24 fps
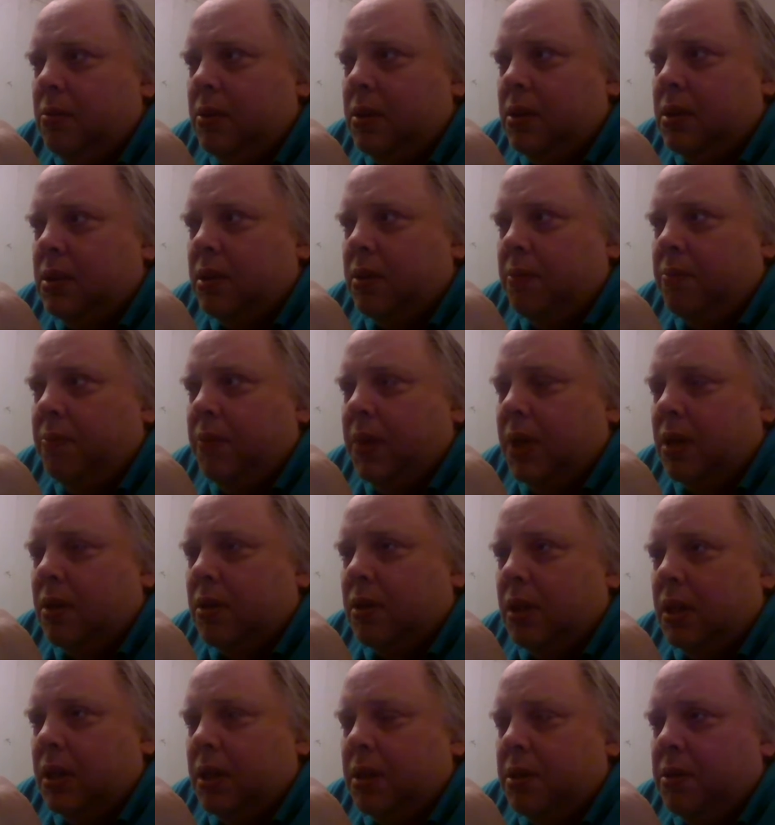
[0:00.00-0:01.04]
with some
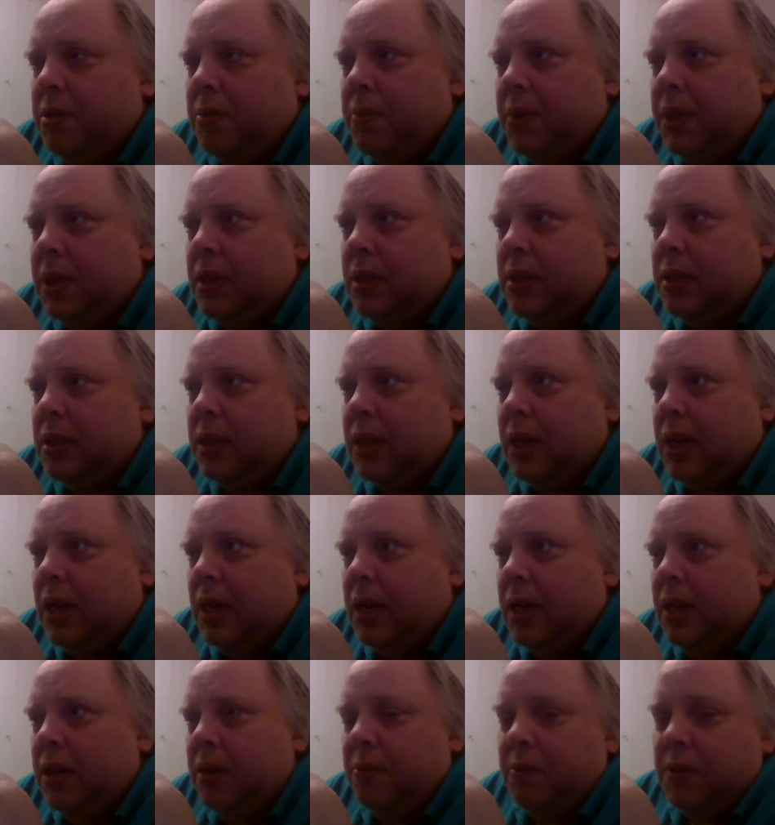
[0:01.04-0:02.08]
medical issue because they
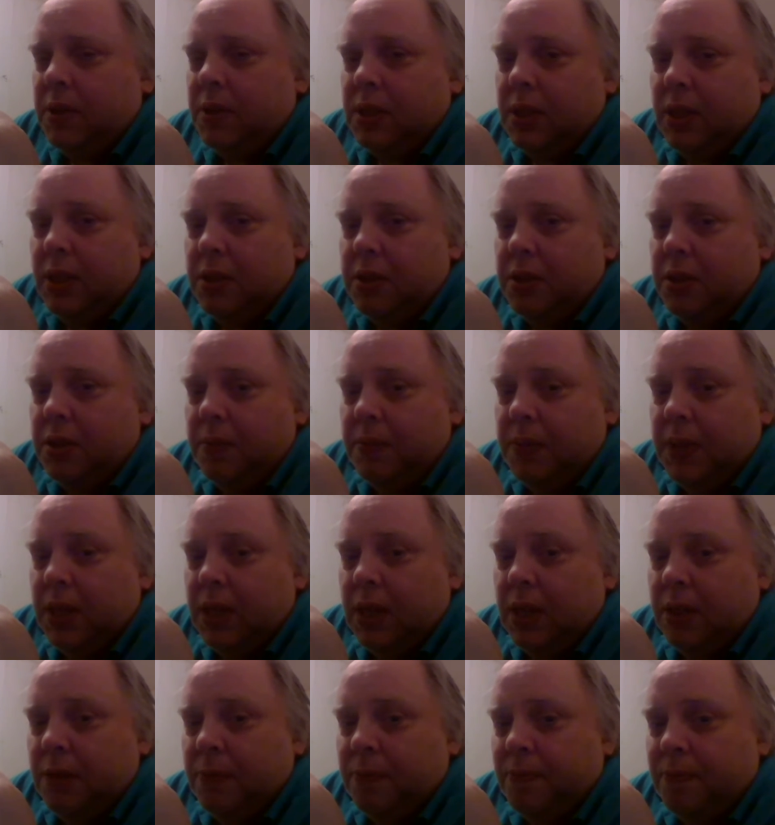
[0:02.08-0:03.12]
got hit with an
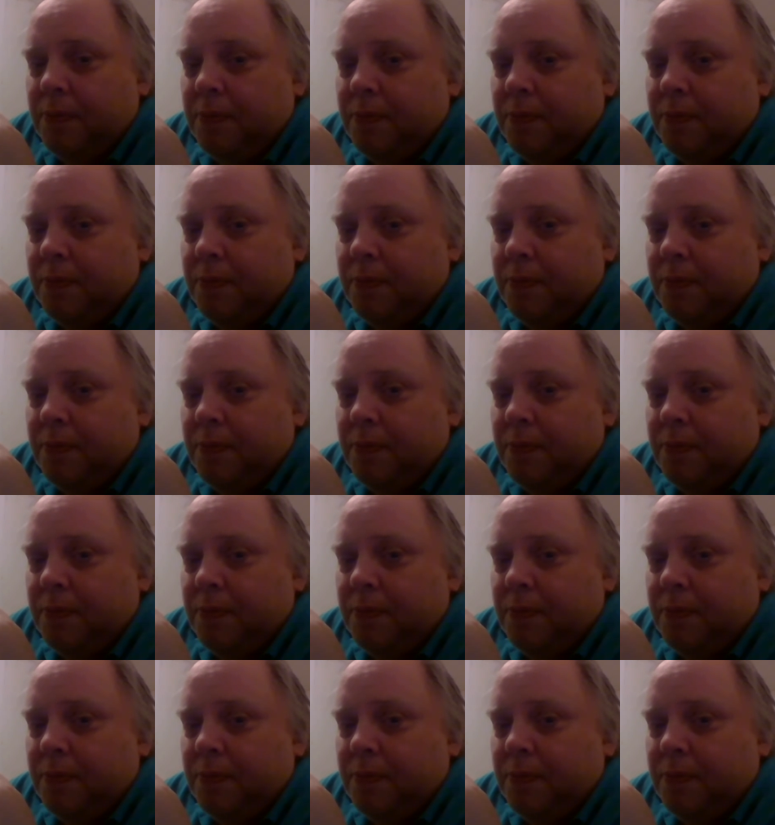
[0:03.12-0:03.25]
SUV.